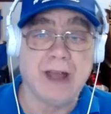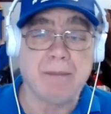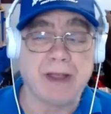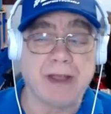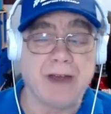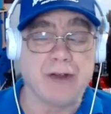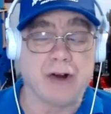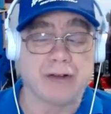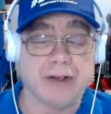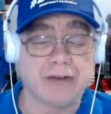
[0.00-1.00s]
but yet they're
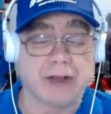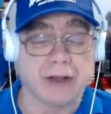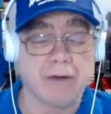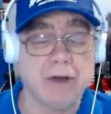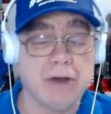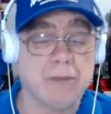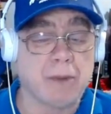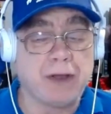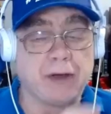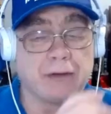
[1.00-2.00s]
autistic. But
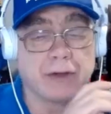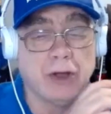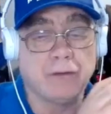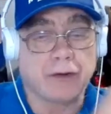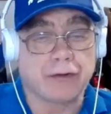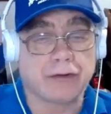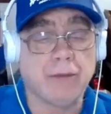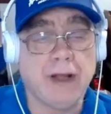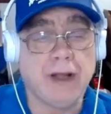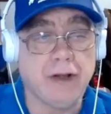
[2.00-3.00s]
because for so
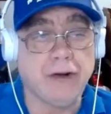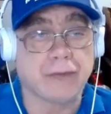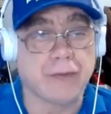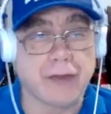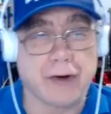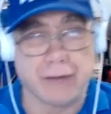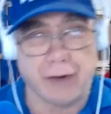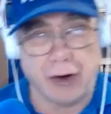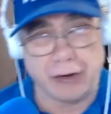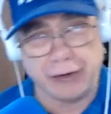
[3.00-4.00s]
many years we thought of
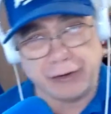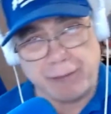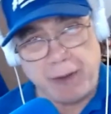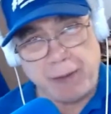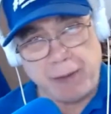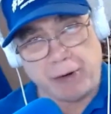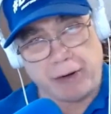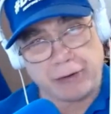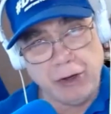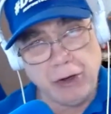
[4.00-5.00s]
autistic people
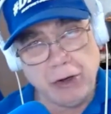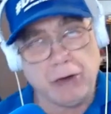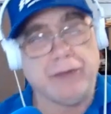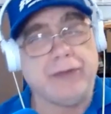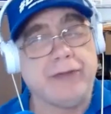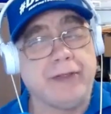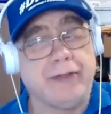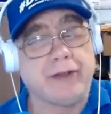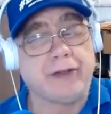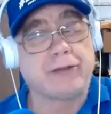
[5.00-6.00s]
as
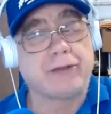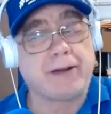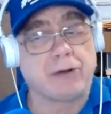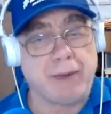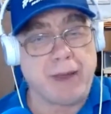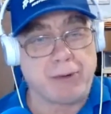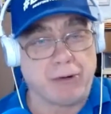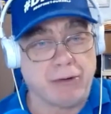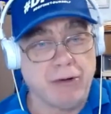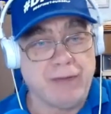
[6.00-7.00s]
they're the special
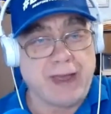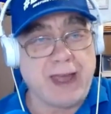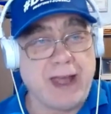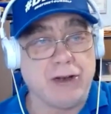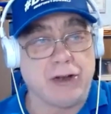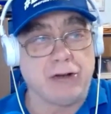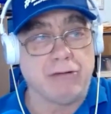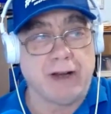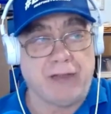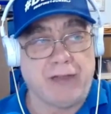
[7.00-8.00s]
people, they can't do
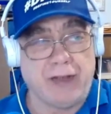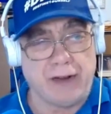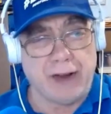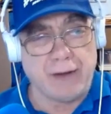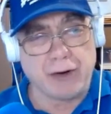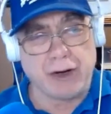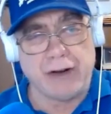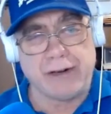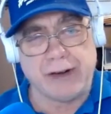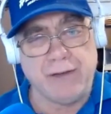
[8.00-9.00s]
anything, they're never going to
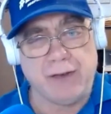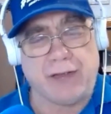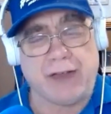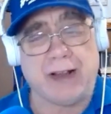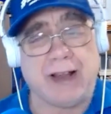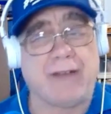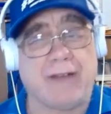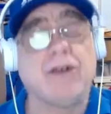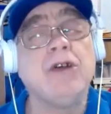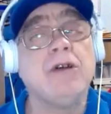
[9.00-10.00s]
achieve anything in life,
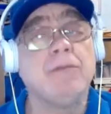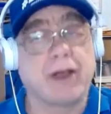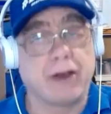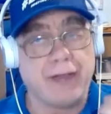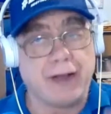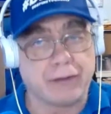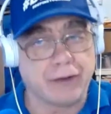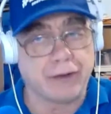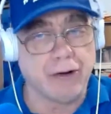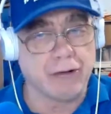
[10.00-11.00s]
because that
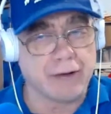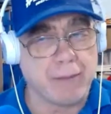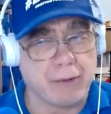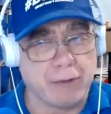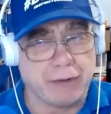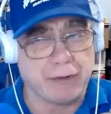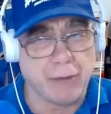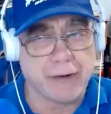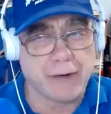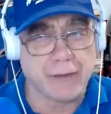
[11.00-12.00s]
stereotype has been so
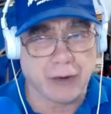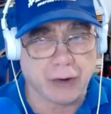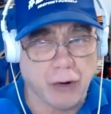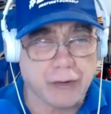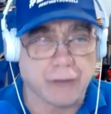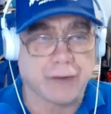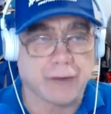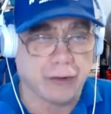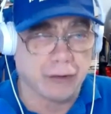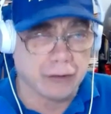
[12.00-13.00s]
much of our culture for
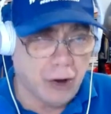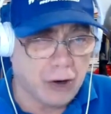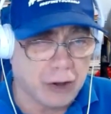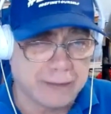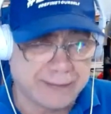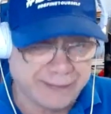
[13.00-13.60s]
so long